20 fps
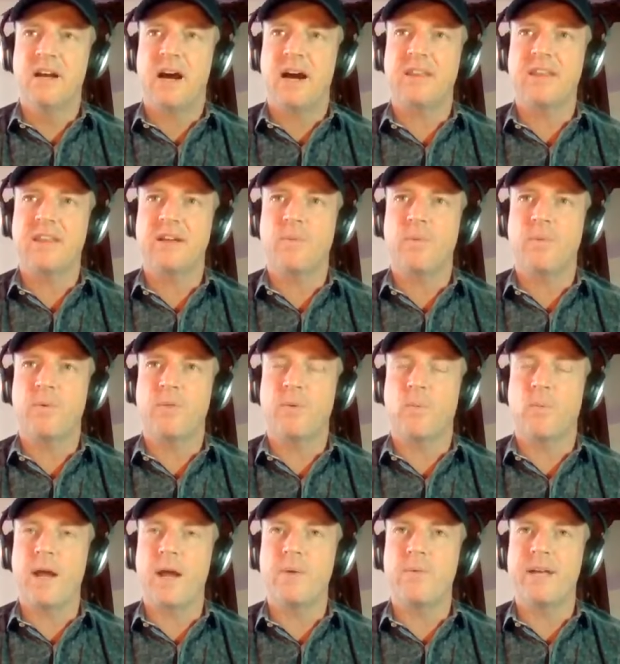I think the
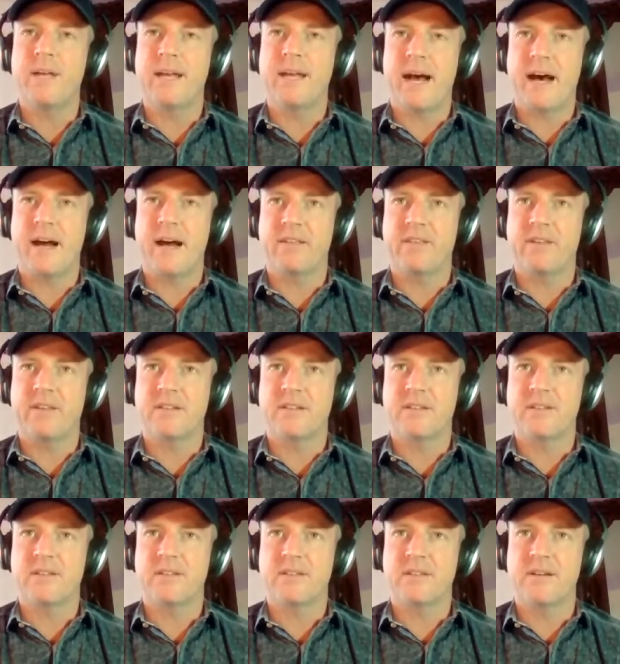way we get out of
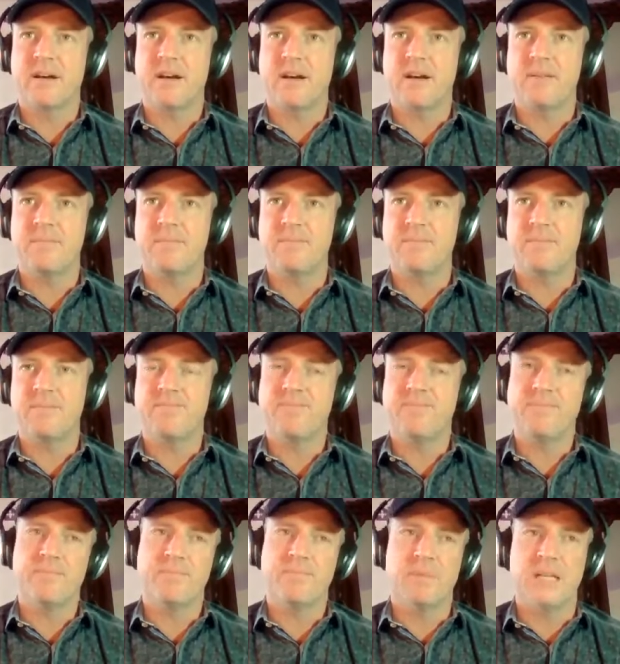this um,
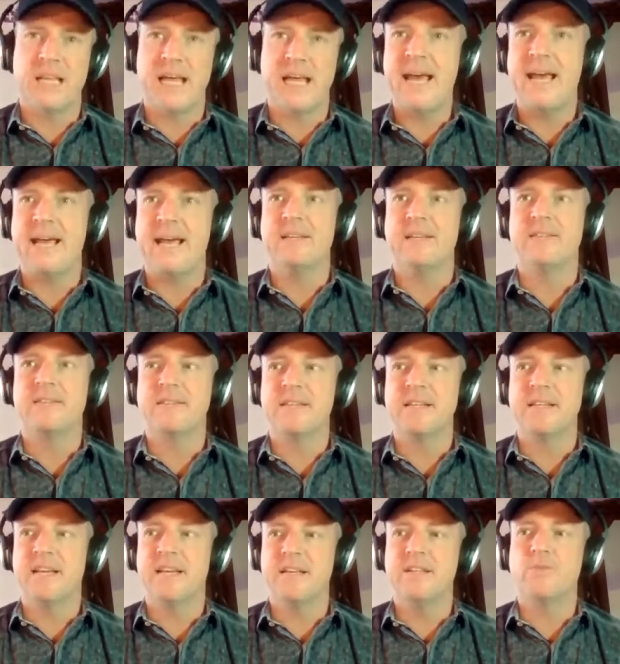malaise
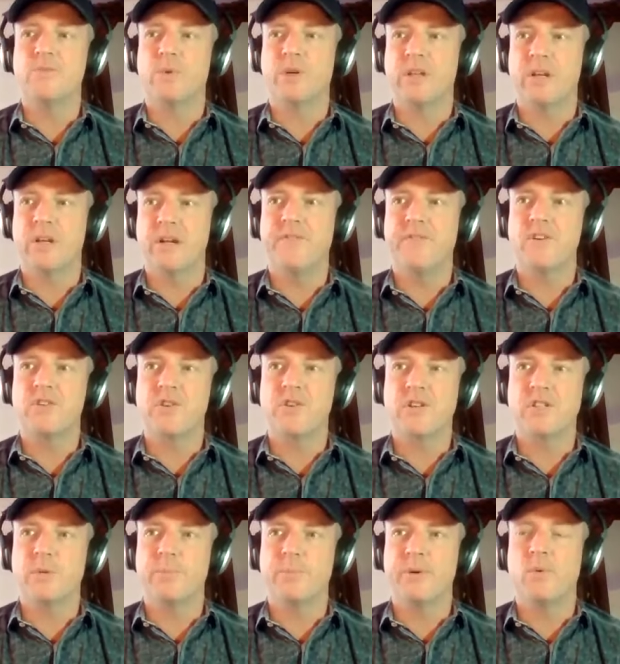is with an
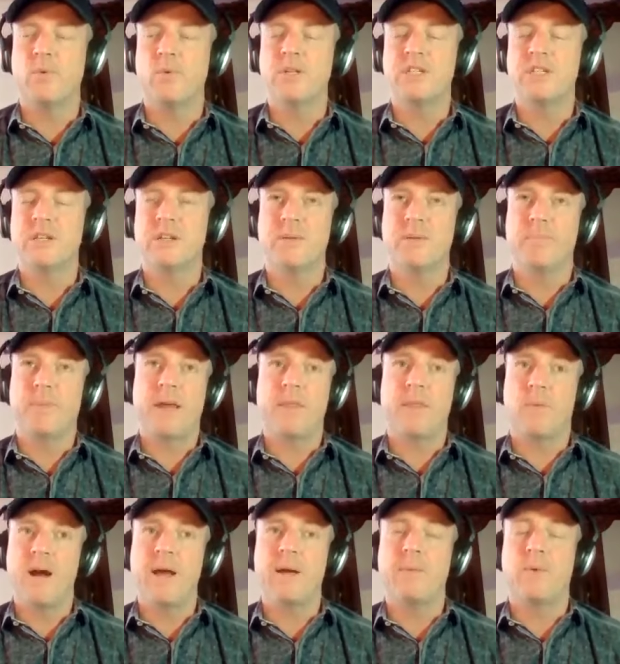infrastructure bill. Which, by
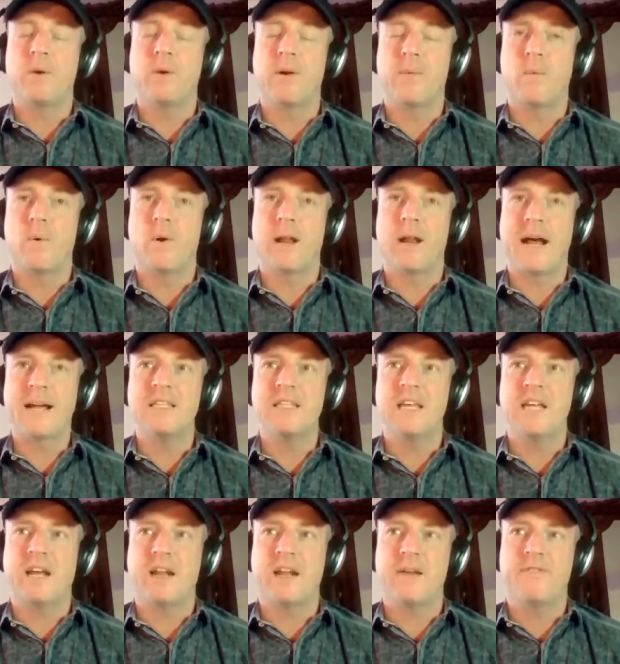the way, where where I
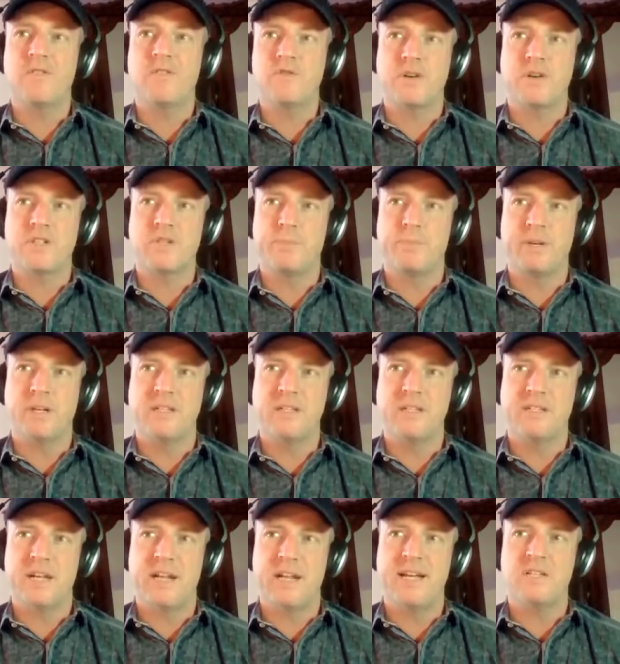think an infrastructure bill
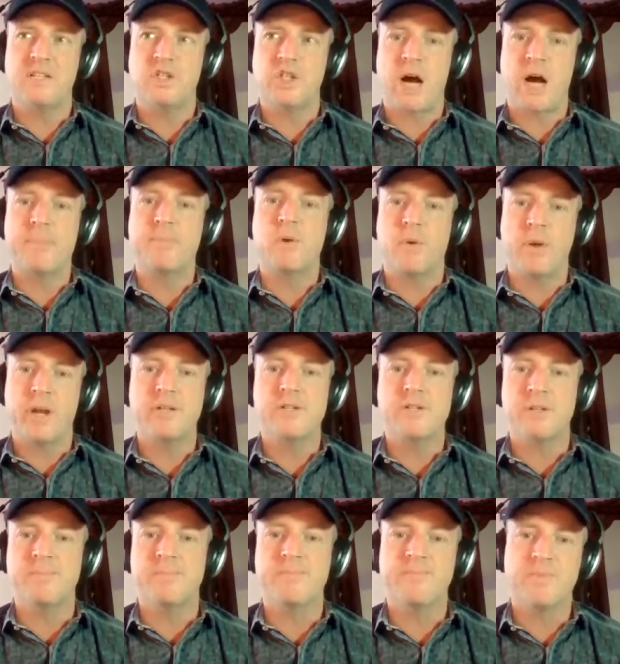is today is job
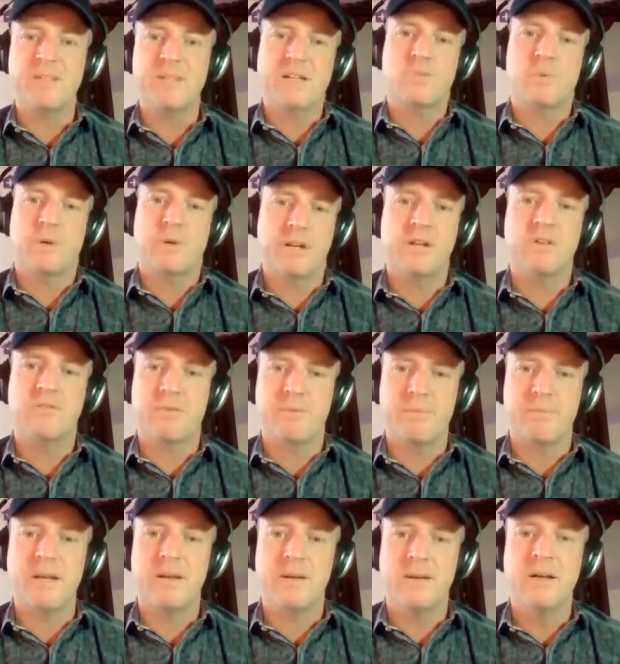creation. That's what it is mm-hmm.
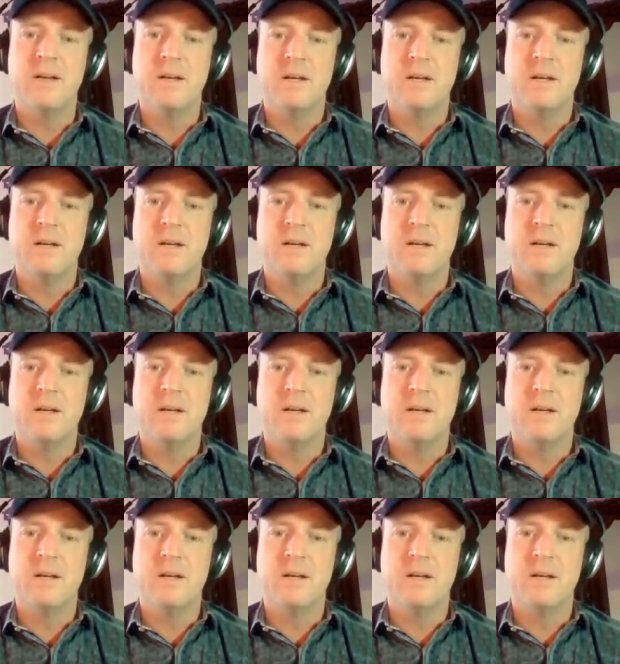for me.